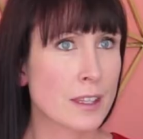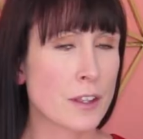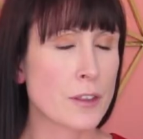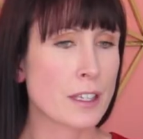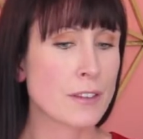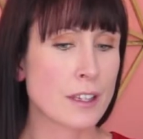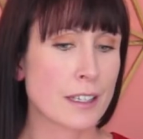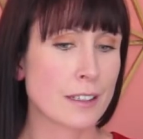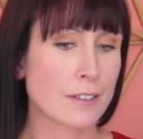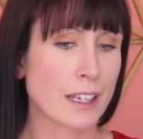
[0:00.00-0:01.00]
the thing
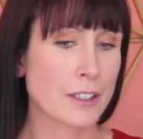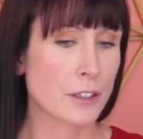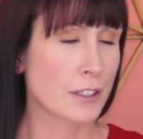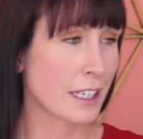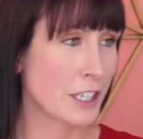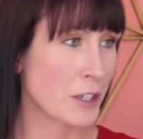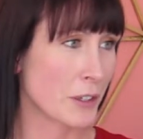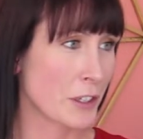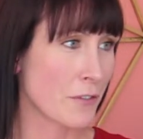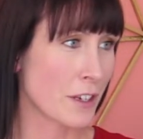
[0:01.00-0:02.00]
that they don't teach
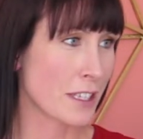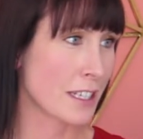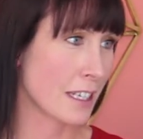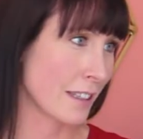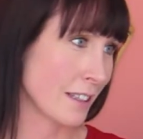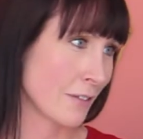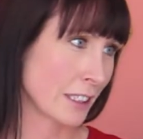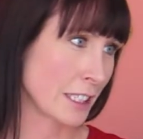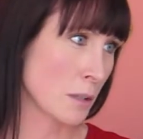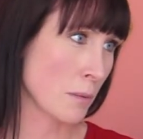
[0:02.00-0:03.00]
you at university that
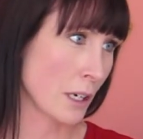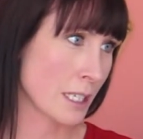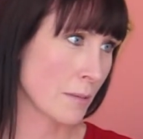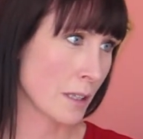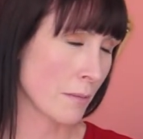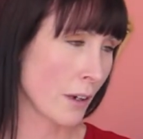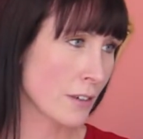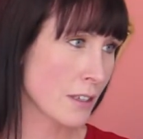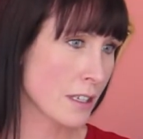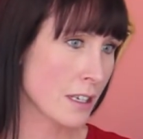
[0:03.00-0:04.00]
really surprised me the
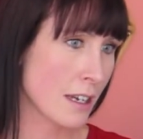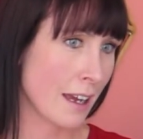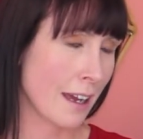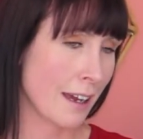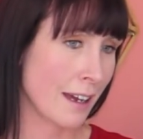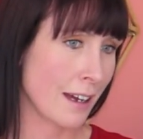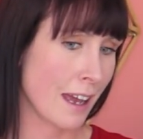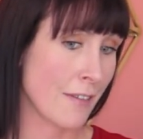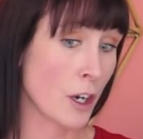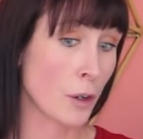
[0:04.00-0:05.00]
most,
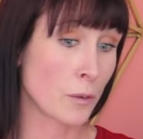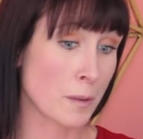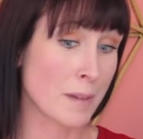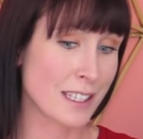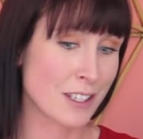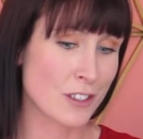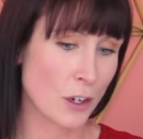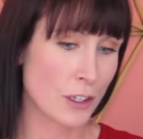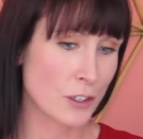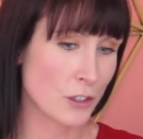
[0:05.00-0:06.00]
and the message
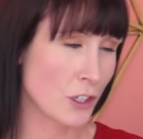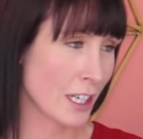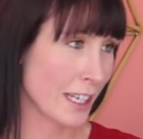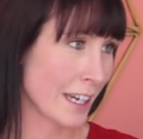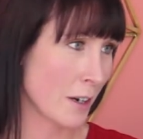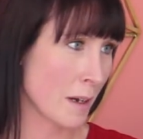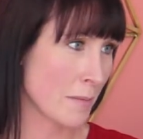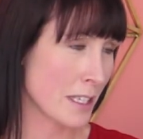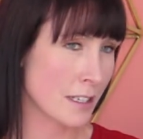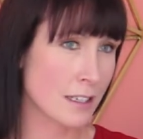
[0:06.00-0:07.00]
that I do share now in my
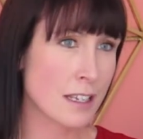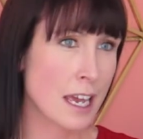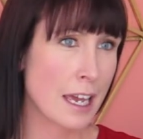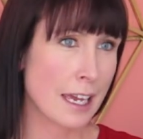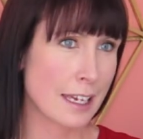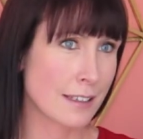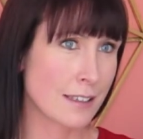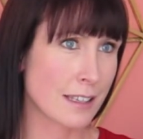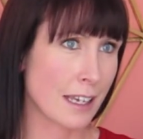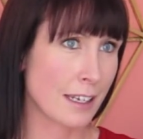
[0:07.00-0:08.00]
business,
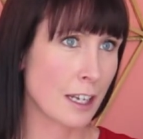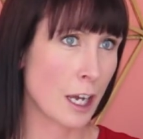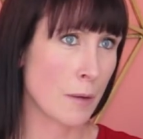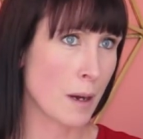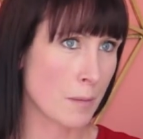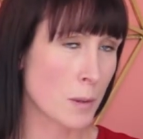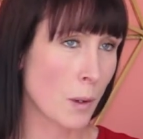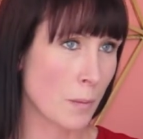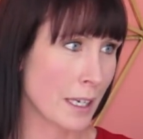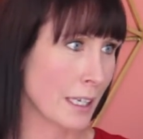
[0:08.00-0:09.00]
is that a mum's
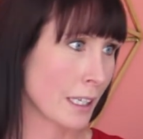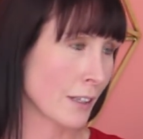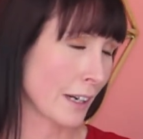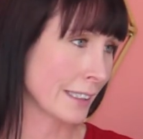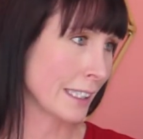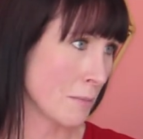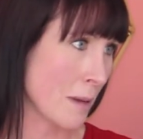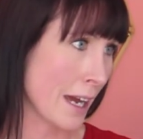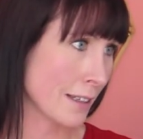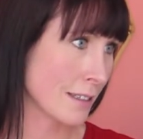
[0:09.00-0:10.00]
wellbeing greatly
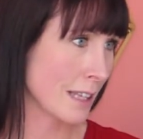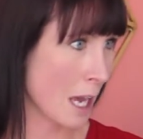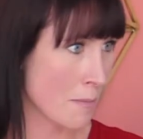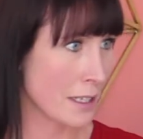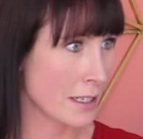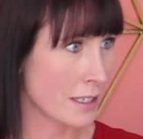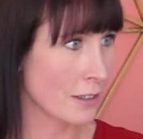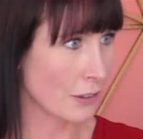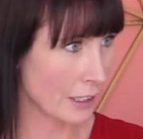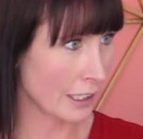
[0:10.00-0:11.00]
impacts the happiness
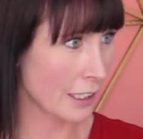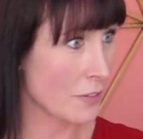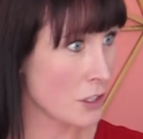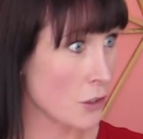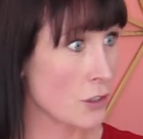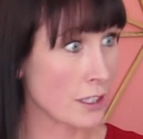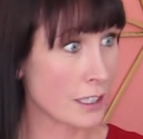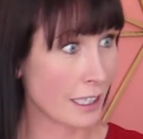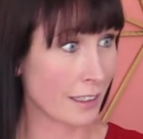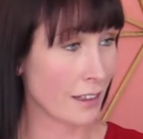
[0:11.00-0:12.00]
and learning of children
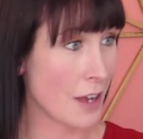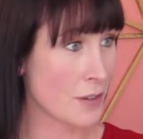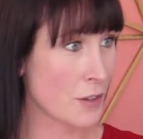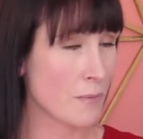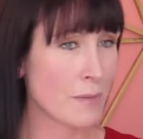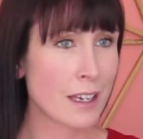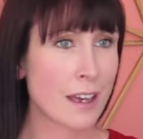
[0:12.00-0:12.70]
in the classroom.